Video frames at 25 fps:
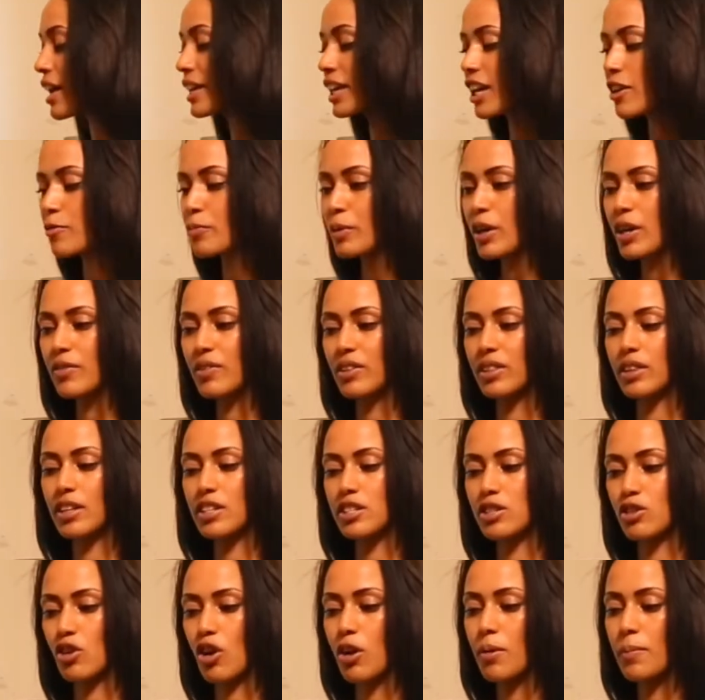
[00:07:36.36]
I gave birth in
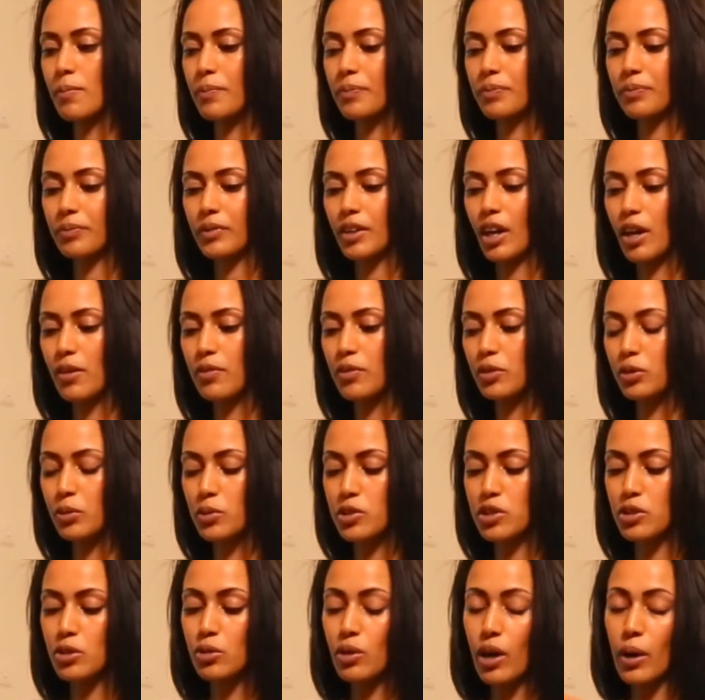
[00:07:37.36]
this top. I thought it
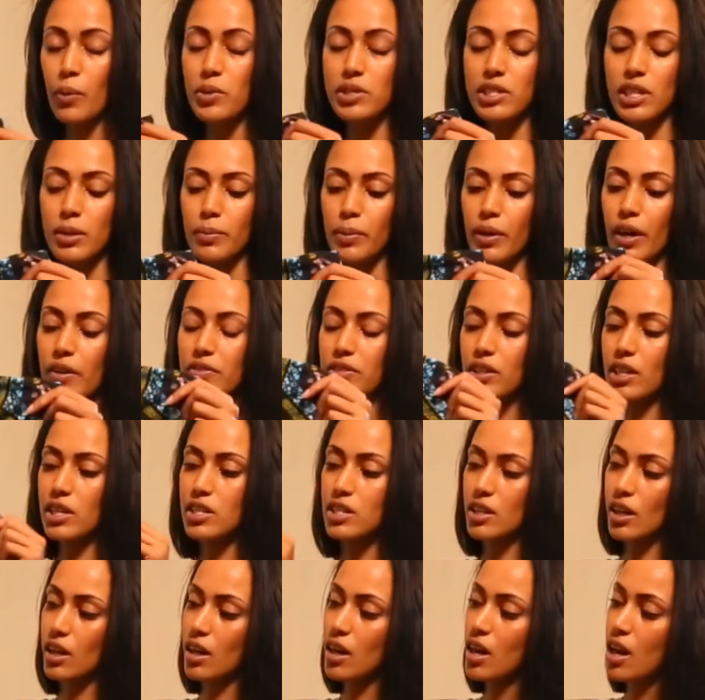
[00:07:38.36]
was cool. I was in a birth
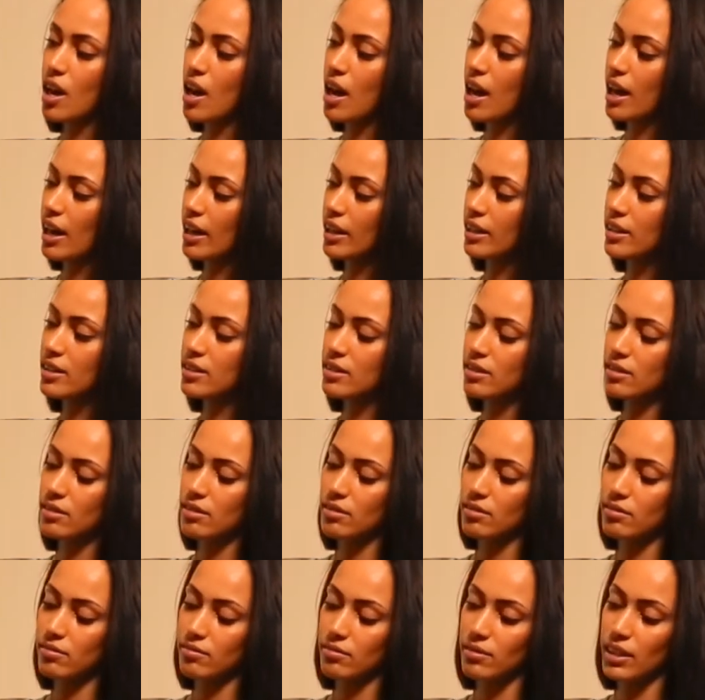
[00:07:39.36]
centre and
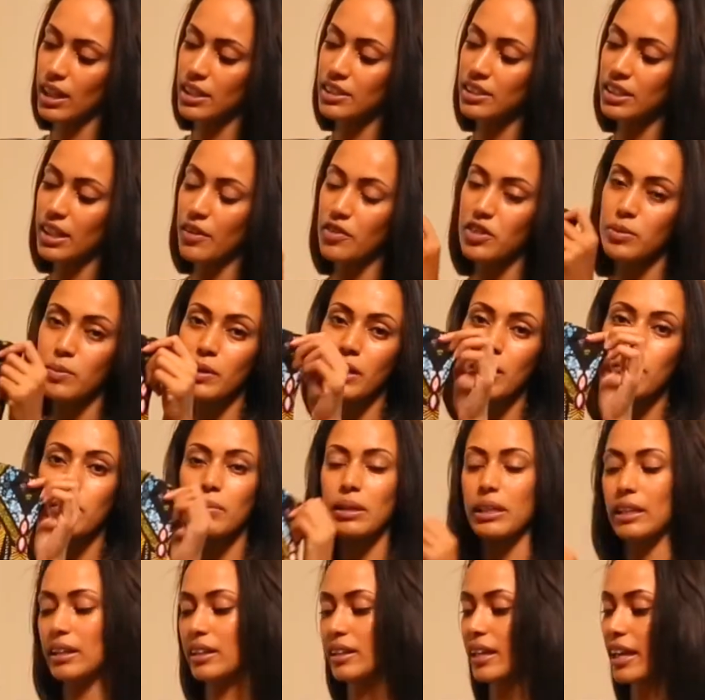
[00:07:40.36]
I didn't have to be
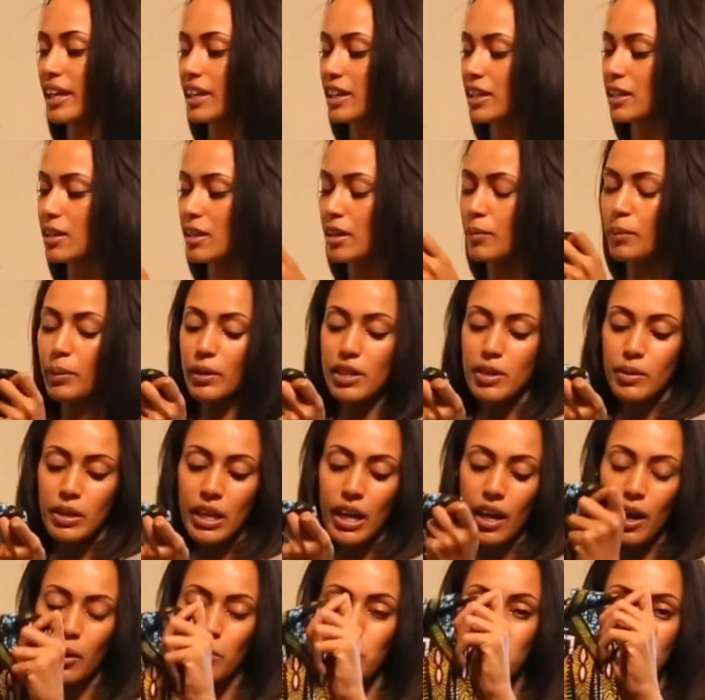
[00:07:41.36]
completely naked, but
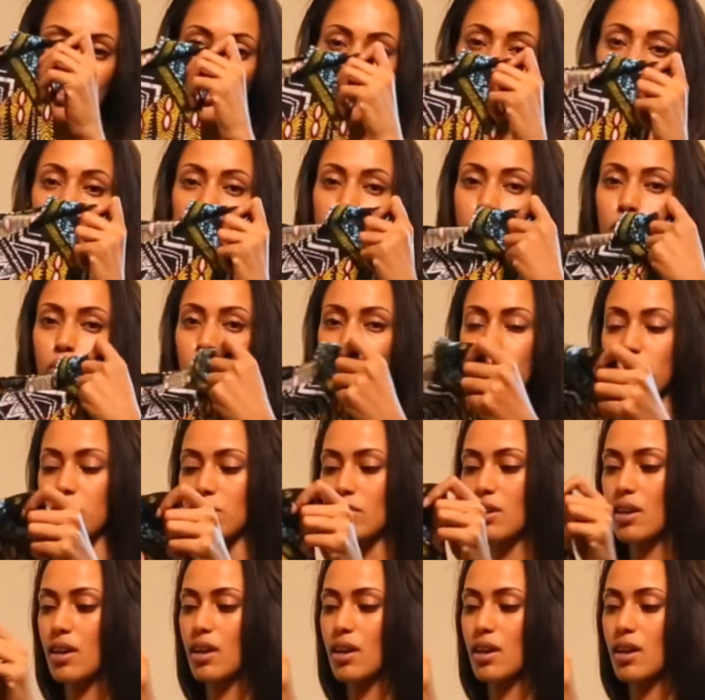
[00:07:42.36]
yeah, I wasn't too warm.